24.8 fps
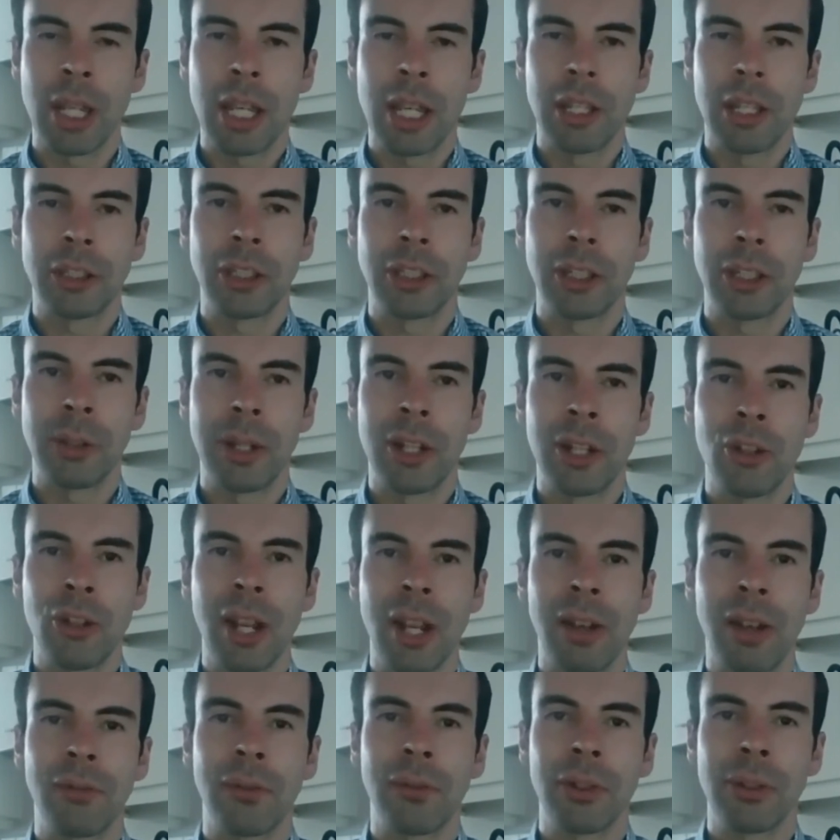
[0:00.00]
So
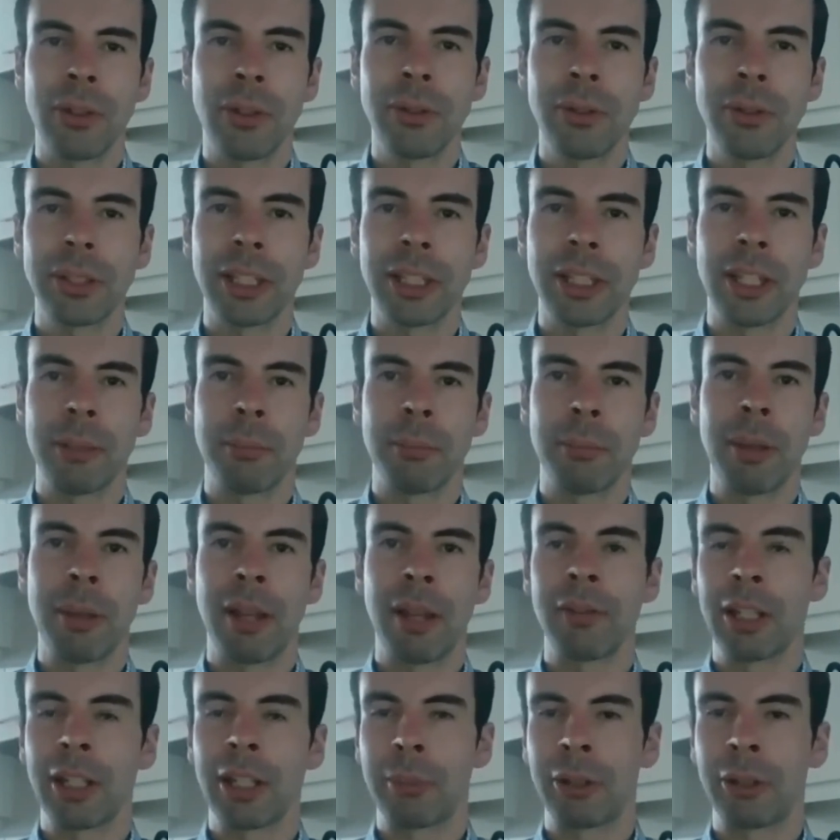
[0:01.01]
Jeff, for those that maybe
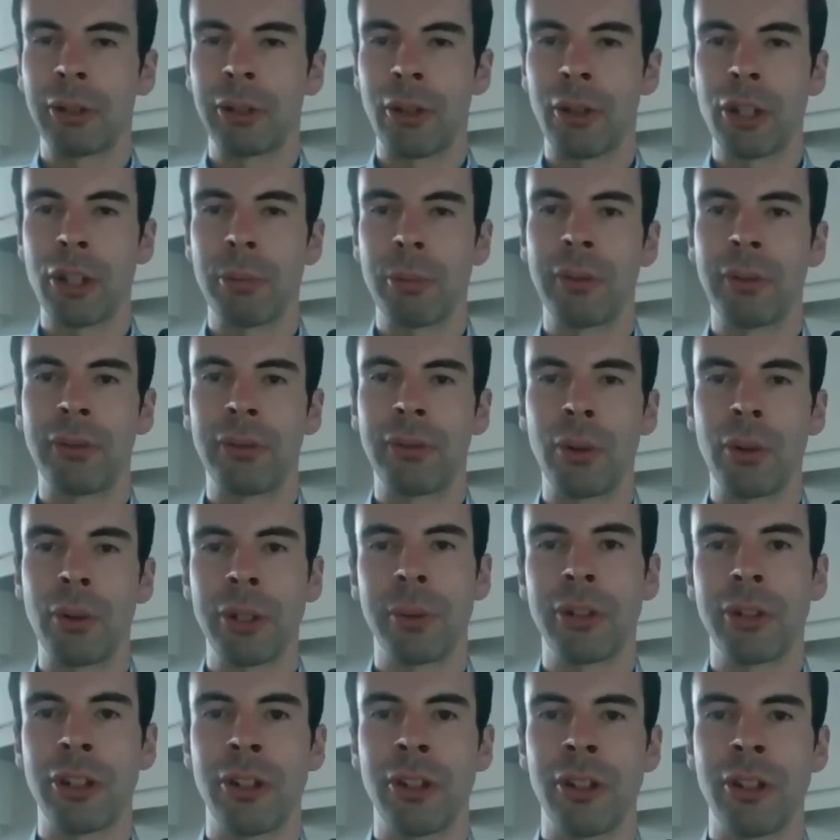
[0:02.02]
haven't come across you before, do you
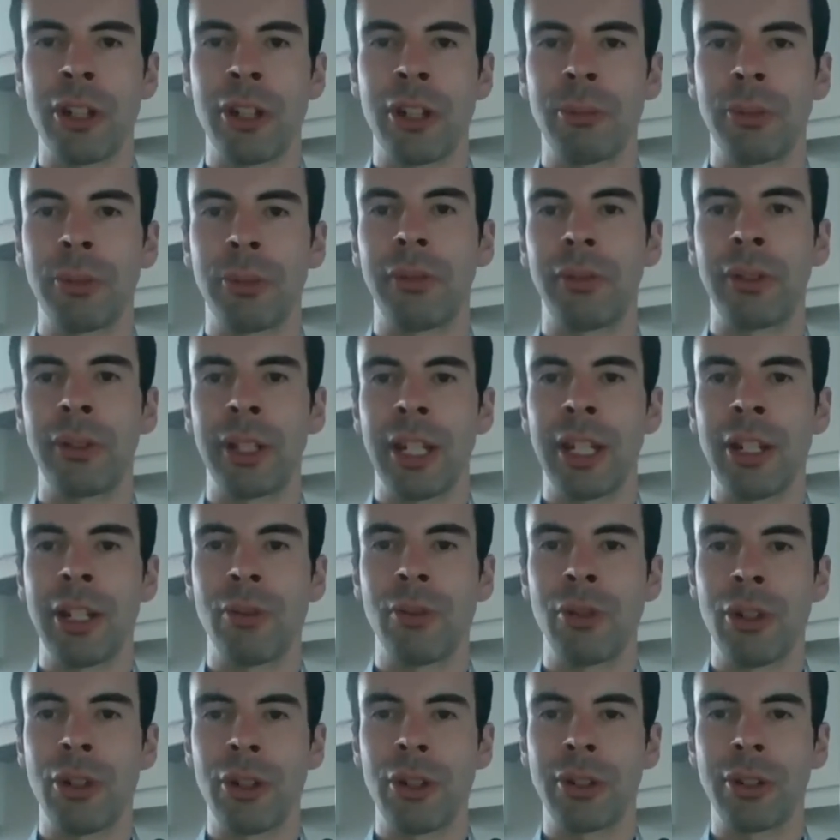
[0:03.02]
want to just briefly
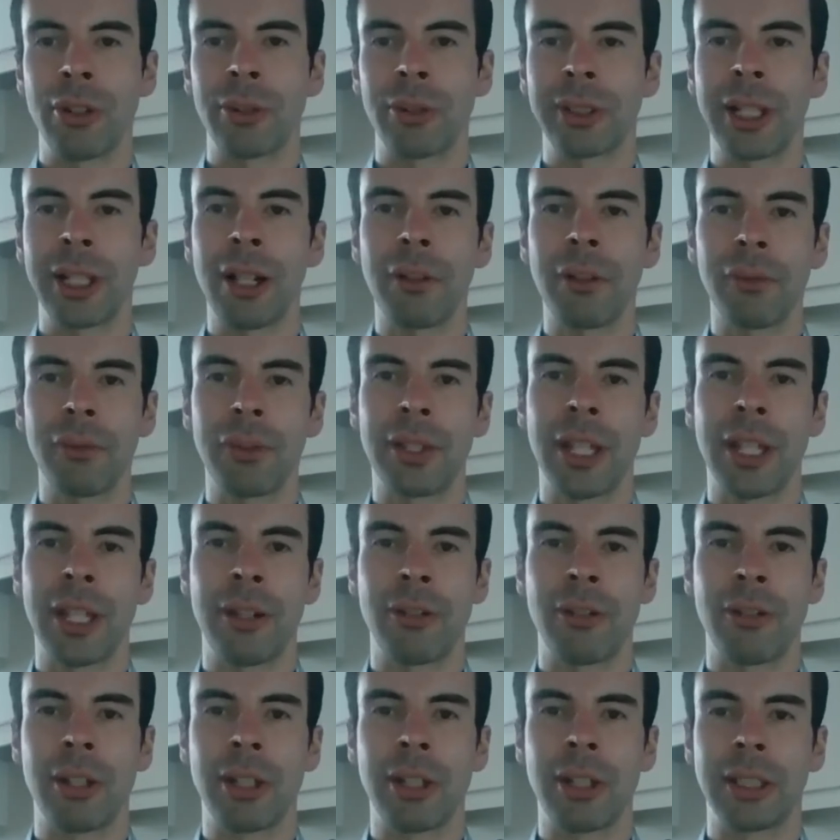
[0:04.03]
introduce yourself and then
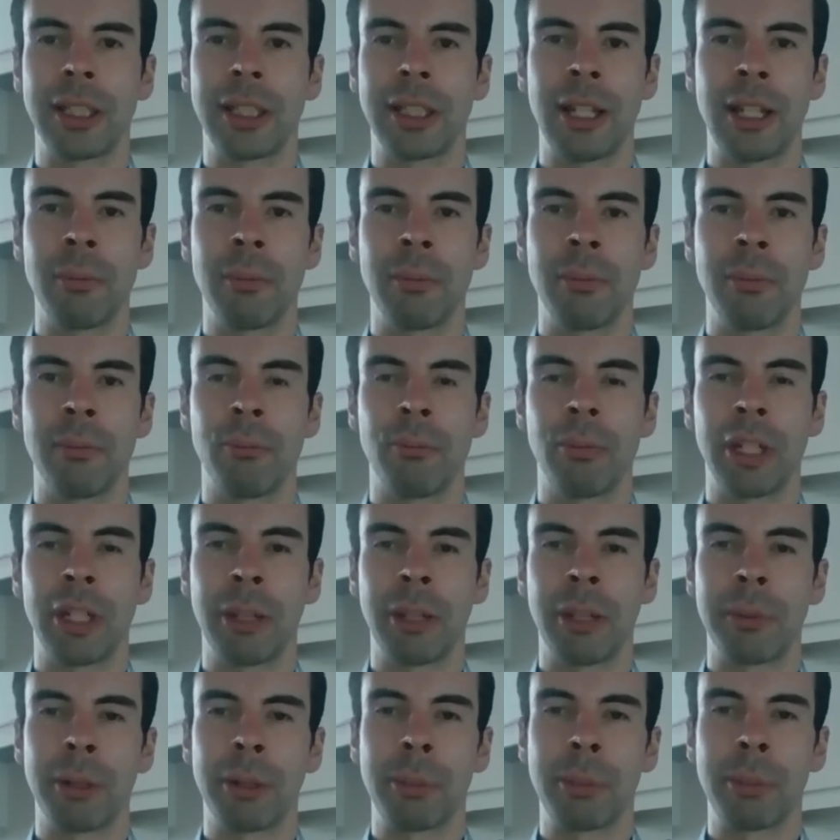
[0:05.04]
just bring
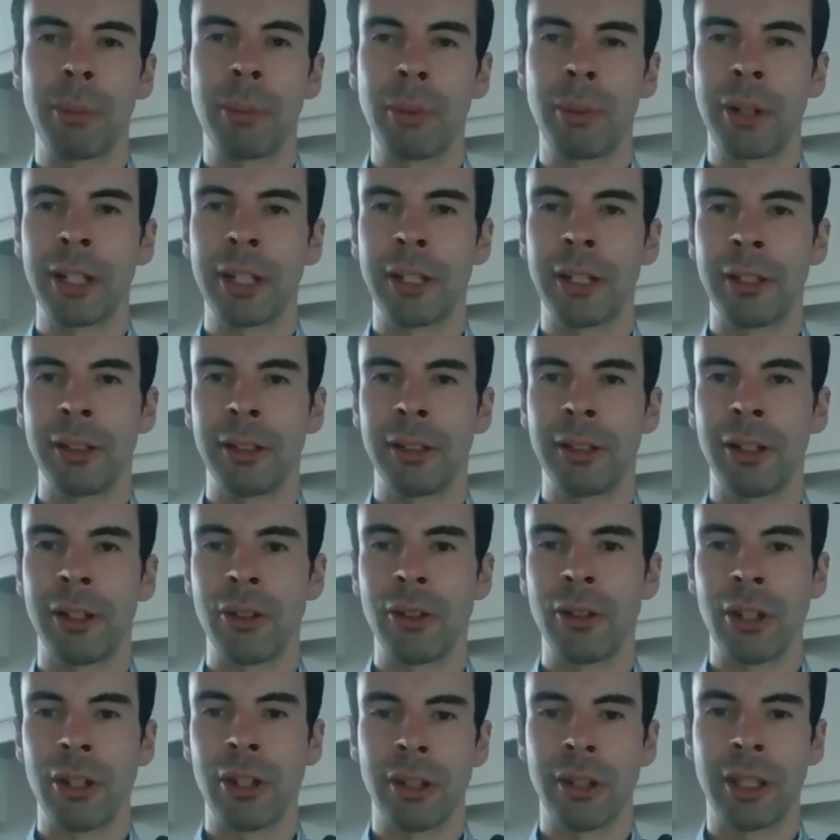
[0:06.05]
up your PowerPoint and
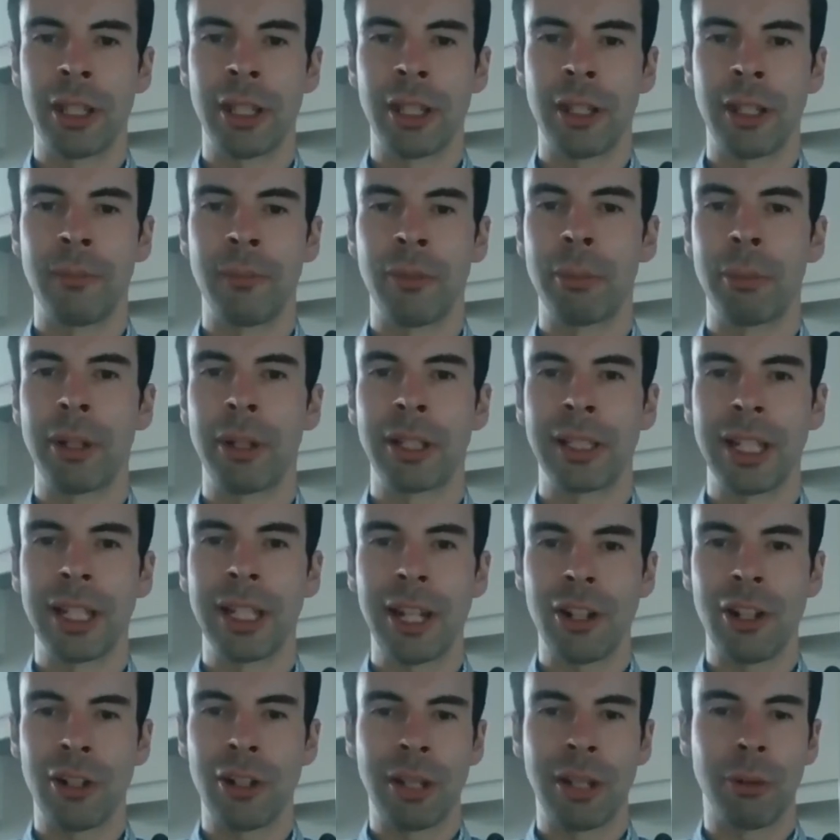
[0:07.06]
launch into the
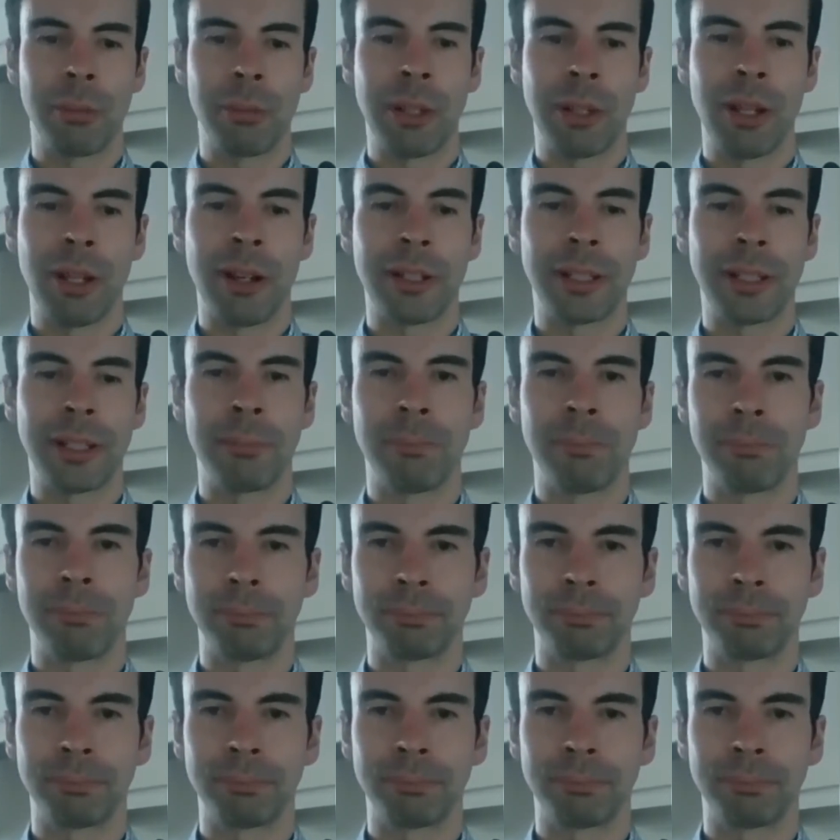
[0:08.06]
presentation? That would be awesome.